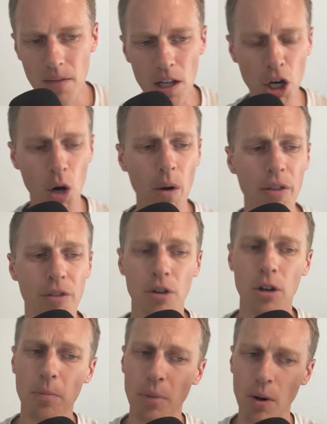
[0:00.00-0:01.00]
Going
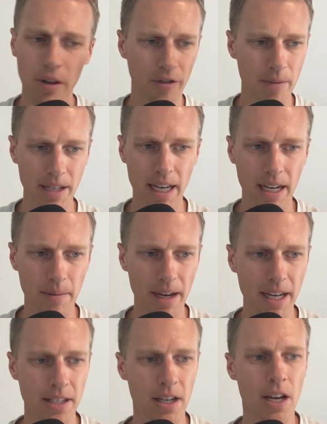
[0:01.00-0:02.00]
through, pulling from the
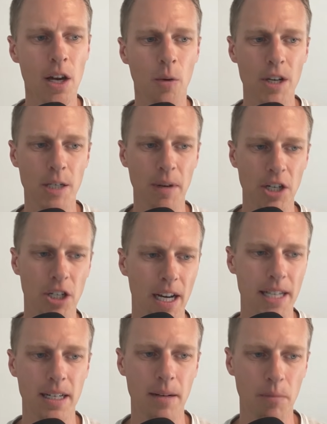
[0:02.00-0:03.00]
database, we
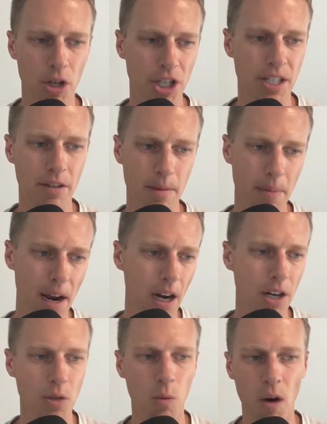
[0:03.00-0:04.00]
specialize in emergency
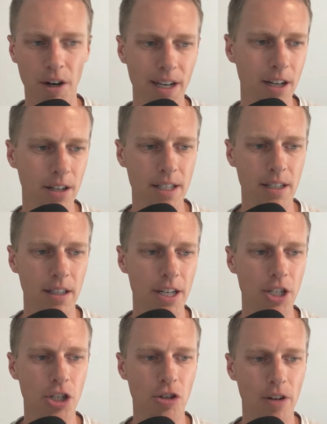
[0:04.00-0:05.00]
repairs, water heater
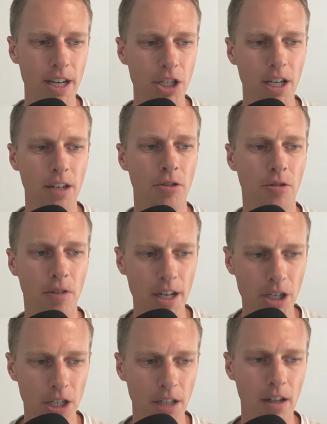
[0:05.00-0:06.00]
installation, drain
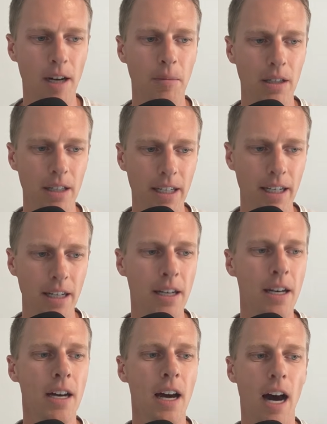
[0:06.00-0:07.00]
cleaning,
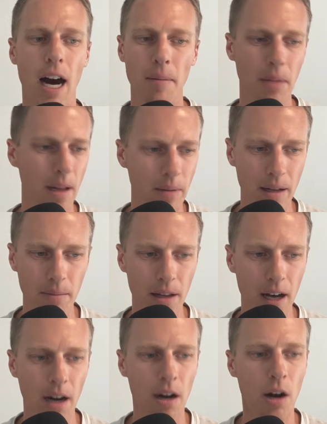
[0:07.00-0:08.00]
blah, blah,
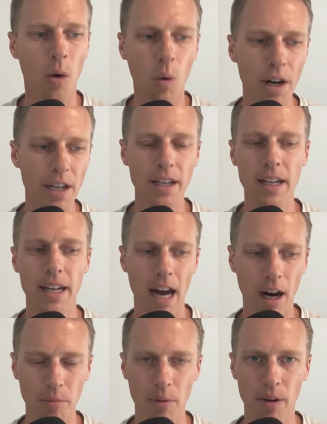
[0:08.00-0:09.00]
blah. What do you need
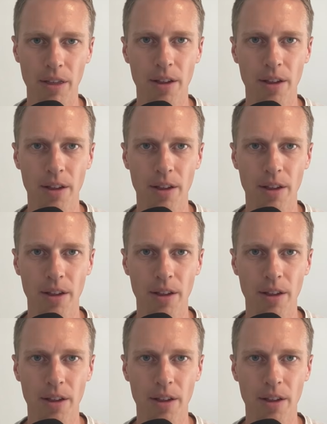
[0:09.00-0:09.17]
help with?